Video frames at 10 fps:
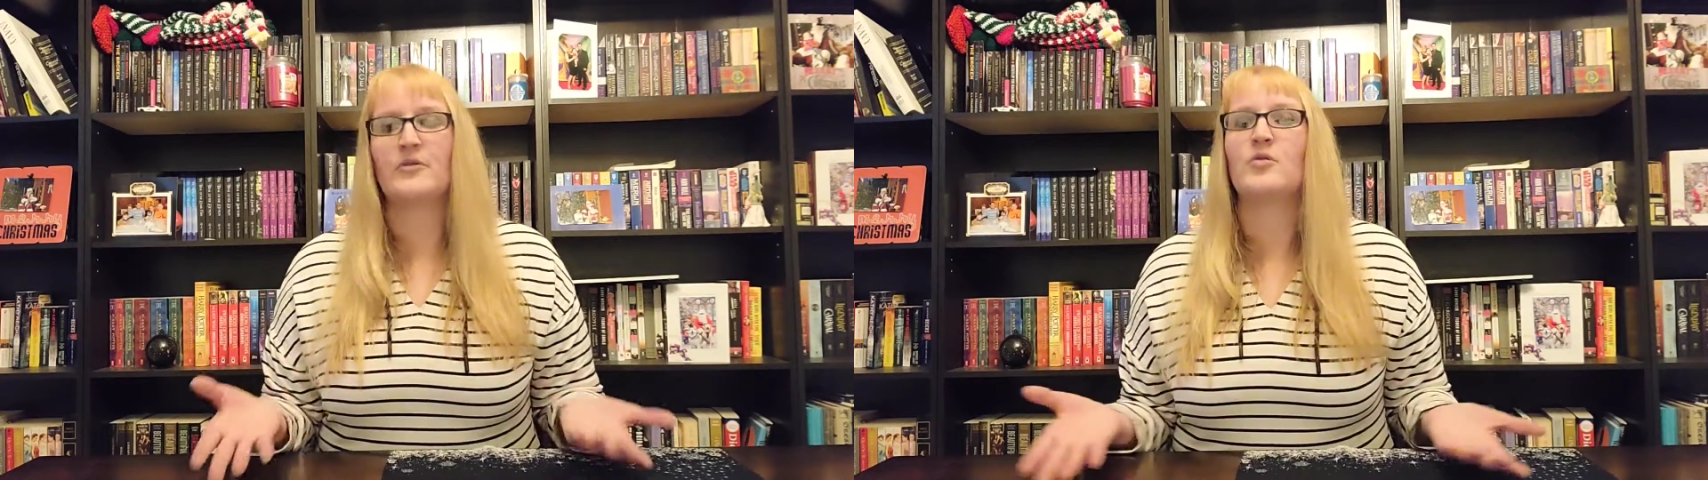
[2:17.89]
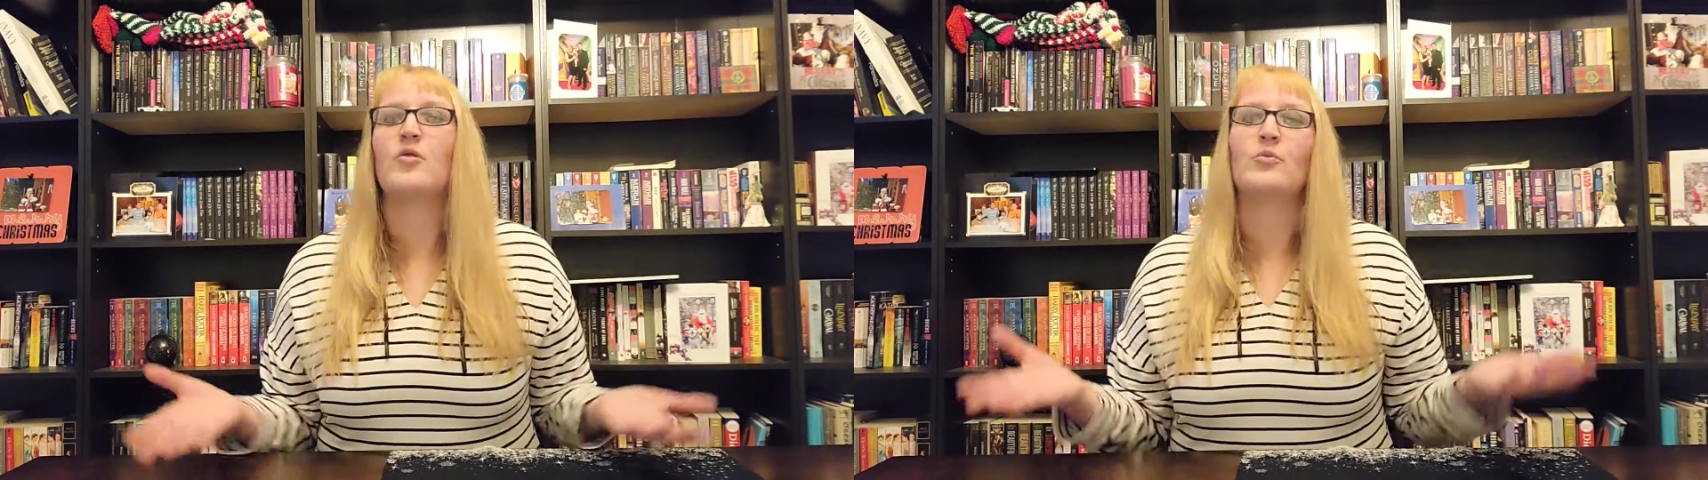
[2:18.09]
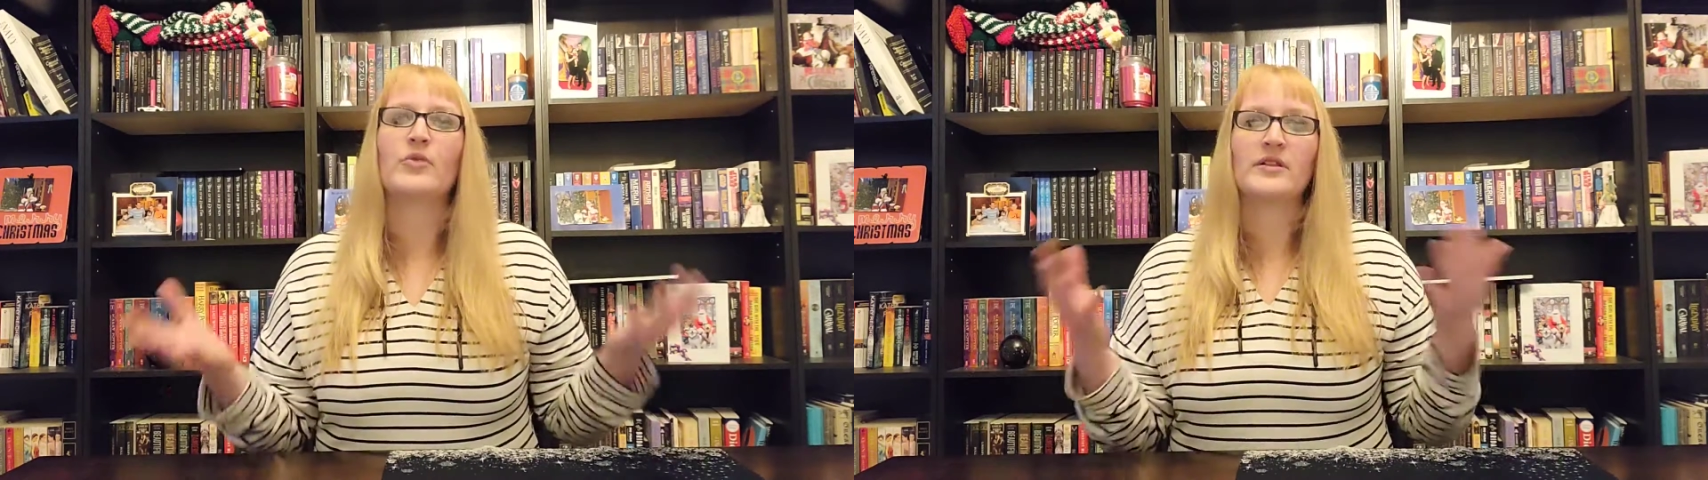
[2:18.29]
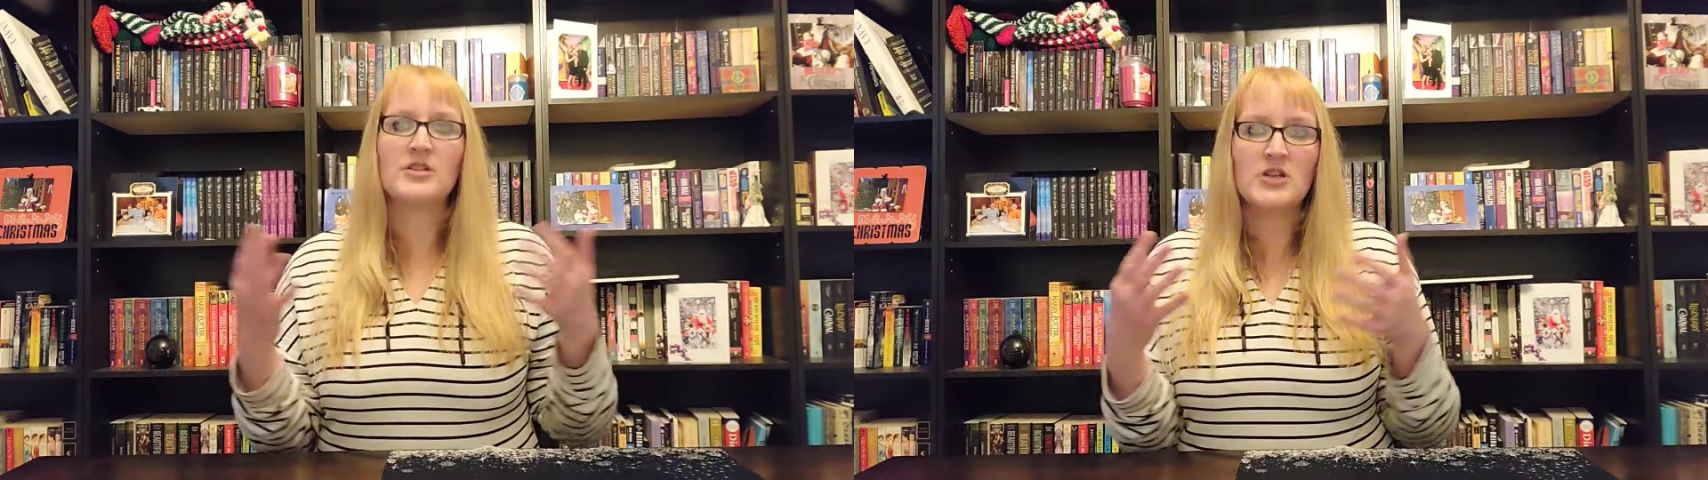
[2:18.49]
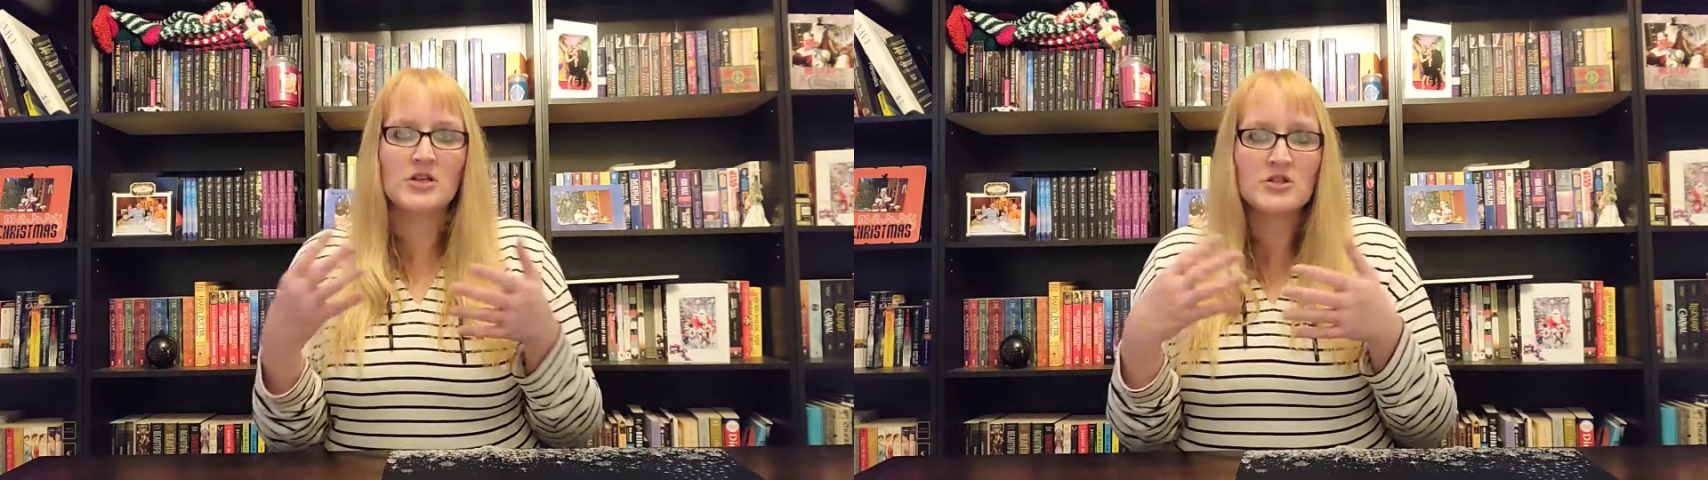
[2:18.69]
You incorporate
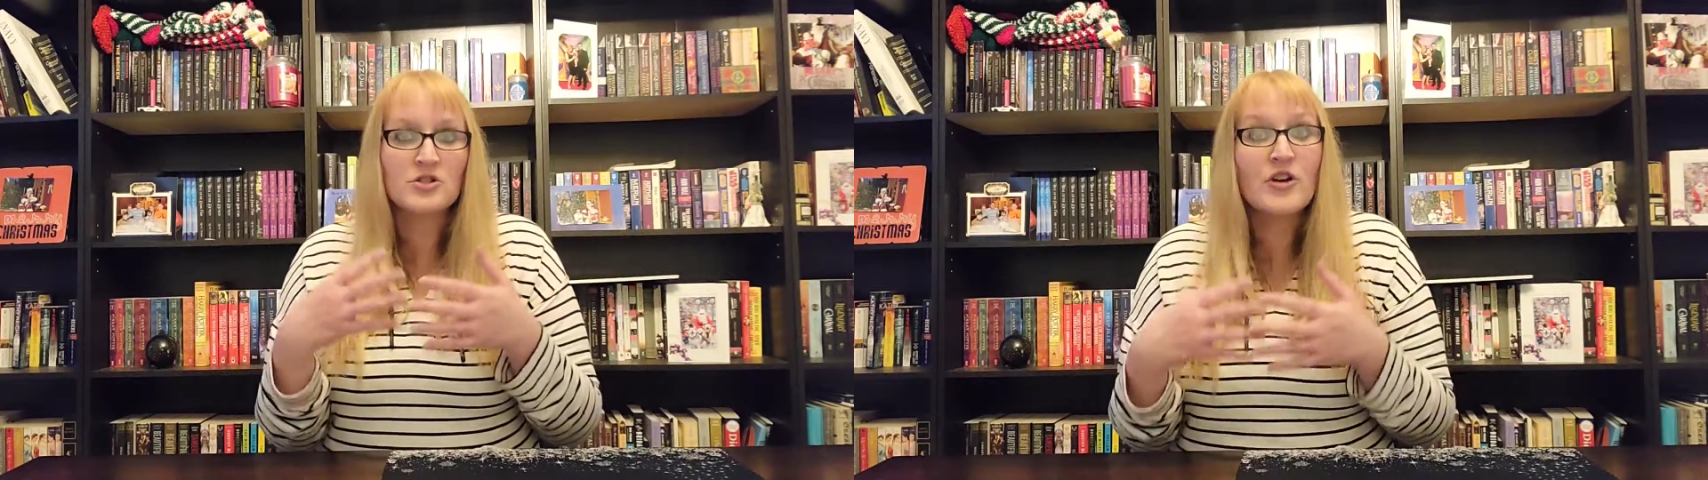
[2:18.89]
the changes